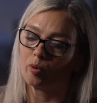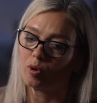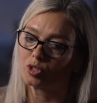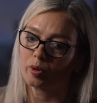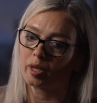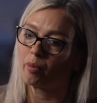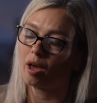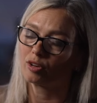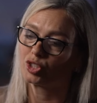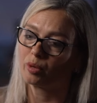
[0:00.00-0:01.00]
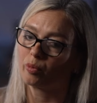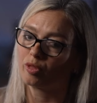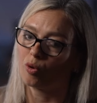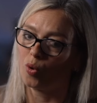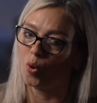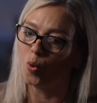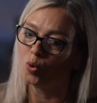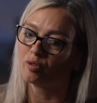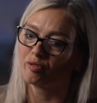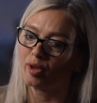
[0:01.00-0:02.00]
we'll want to work in partnership with
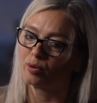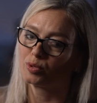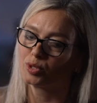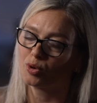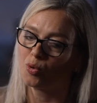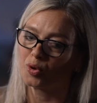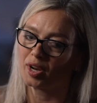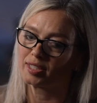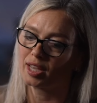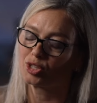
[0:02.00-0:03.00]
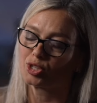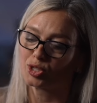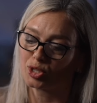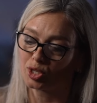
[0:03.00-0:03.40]
all of those organisations that